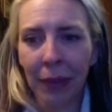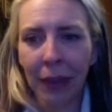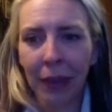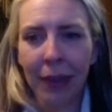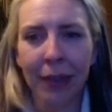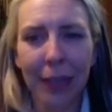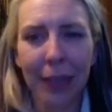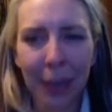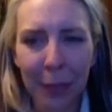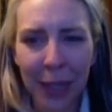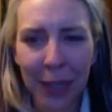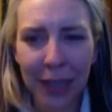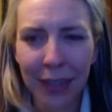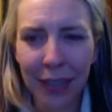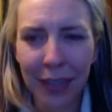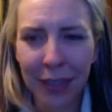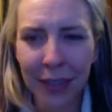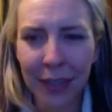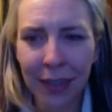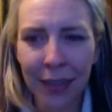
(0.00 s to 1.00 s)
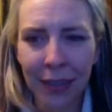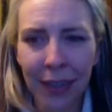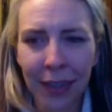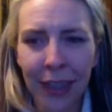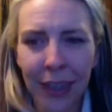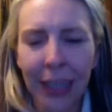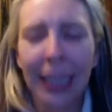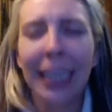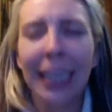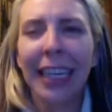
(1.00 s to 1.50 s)
Does that make sense?
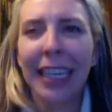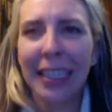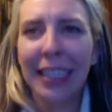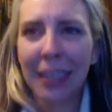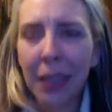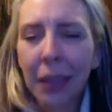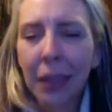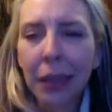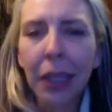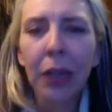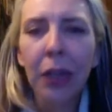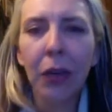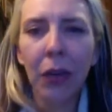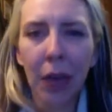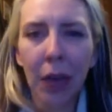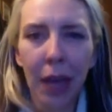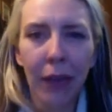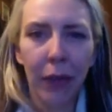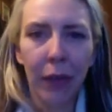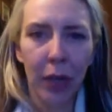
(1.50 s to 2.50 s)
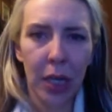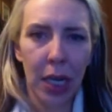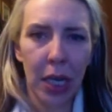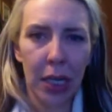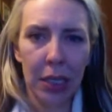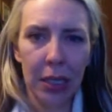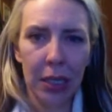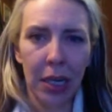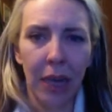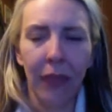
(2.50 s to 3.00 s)
It's the little everyday
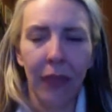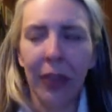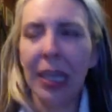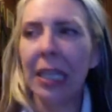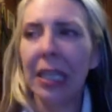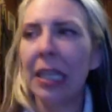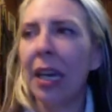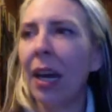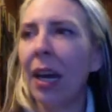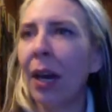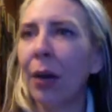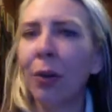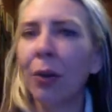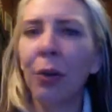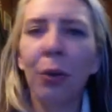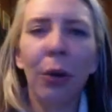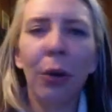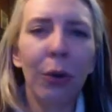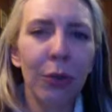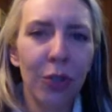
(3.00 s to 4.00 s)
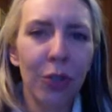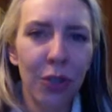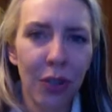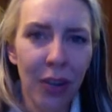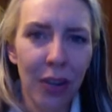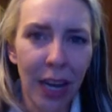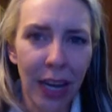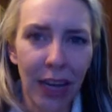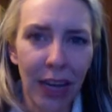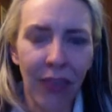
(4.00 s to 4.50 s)
stuff. It's how you hold your
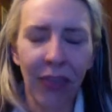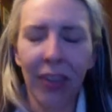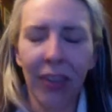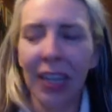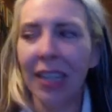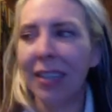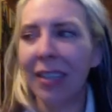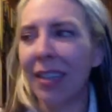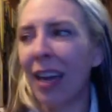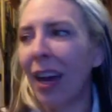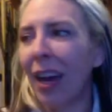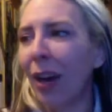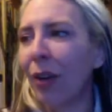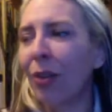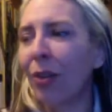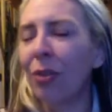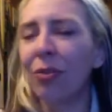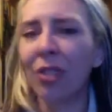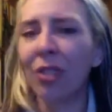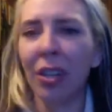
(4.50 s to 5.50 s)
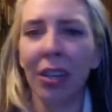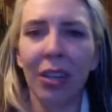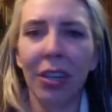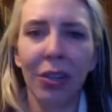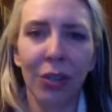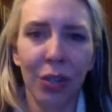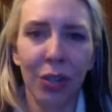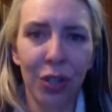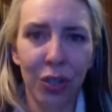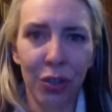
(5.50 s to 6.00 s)
knife. It's how you tie
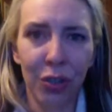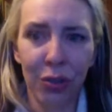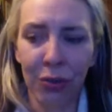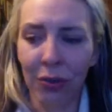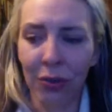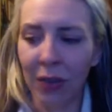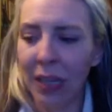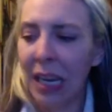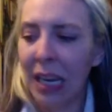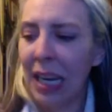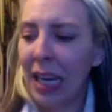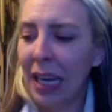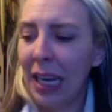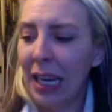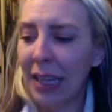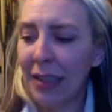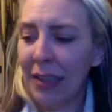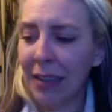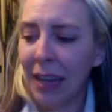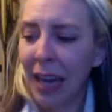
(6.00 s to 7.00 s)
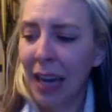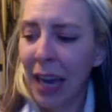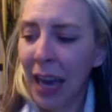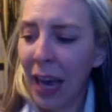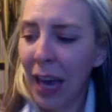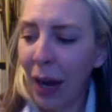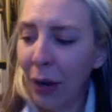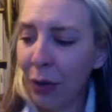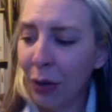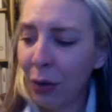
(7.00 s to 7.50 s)
your shoes. It's
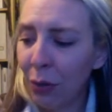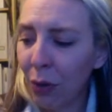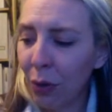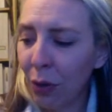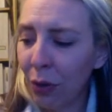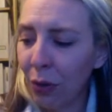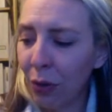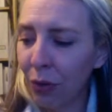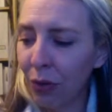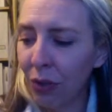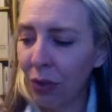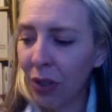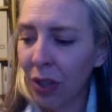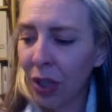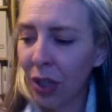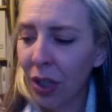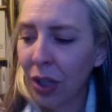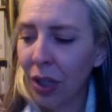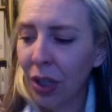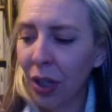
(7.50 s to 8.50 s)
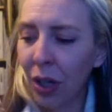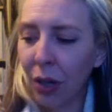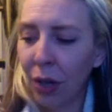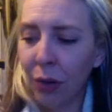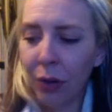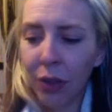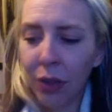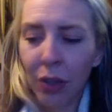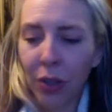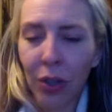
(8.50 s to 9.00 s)
how you hold,
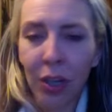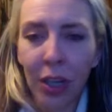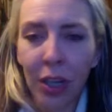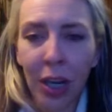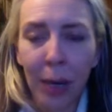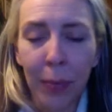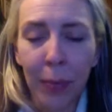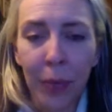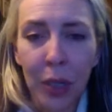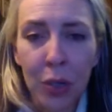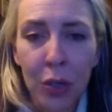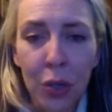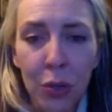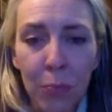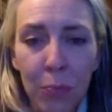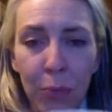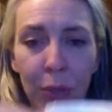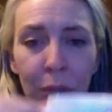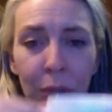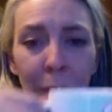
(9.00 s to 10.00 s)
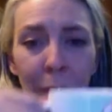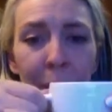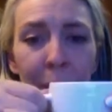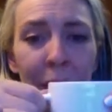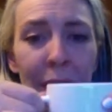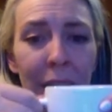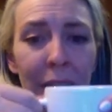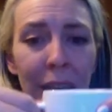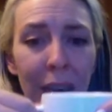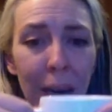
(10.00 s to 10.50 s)
your cup. Like, do you put your
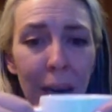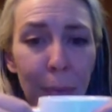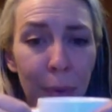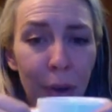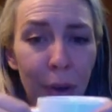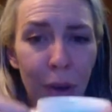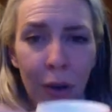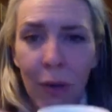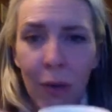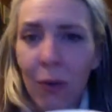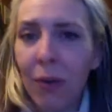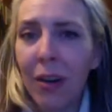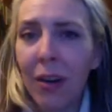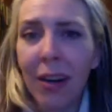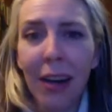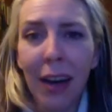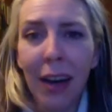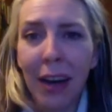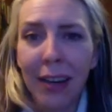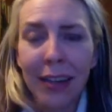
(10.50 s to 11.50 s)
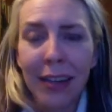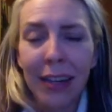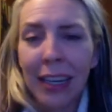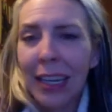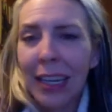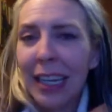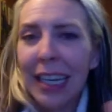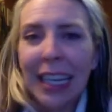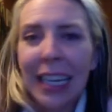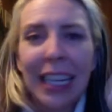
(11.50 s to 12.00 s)
pinky up or not?
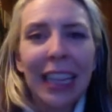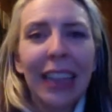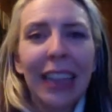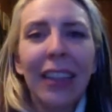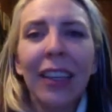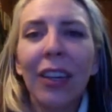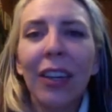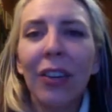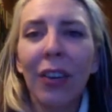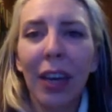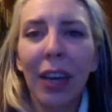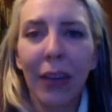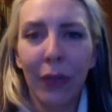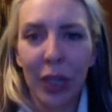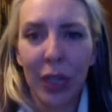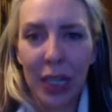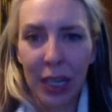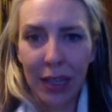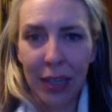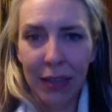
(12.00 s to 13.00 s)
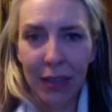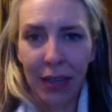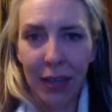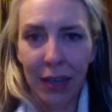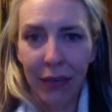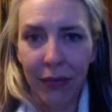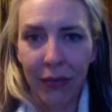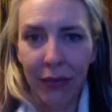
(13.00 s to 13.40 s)
Little everyday stuff.